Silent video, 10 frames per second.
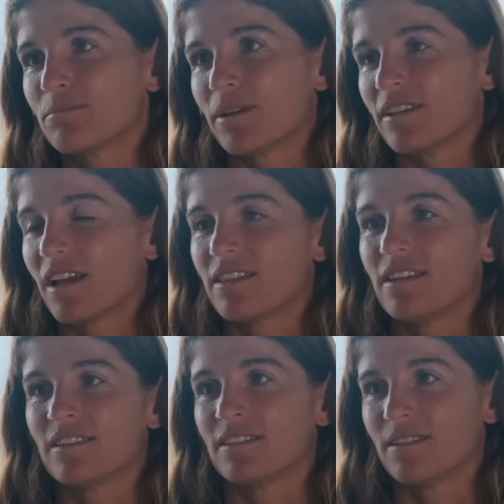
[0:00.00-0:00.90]
but I
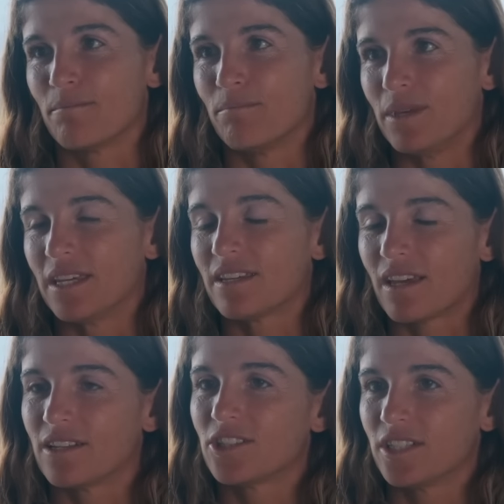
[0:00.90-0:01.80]
think the big
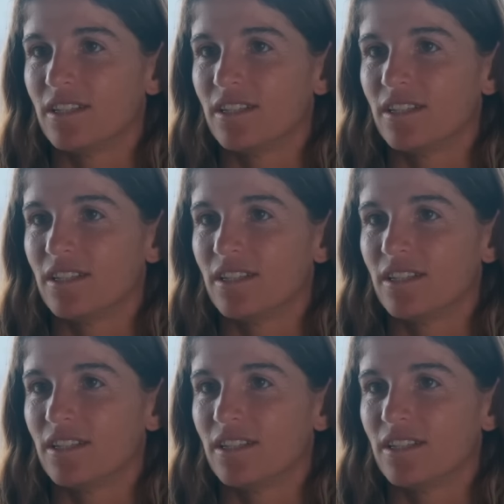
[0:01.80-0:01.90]
energy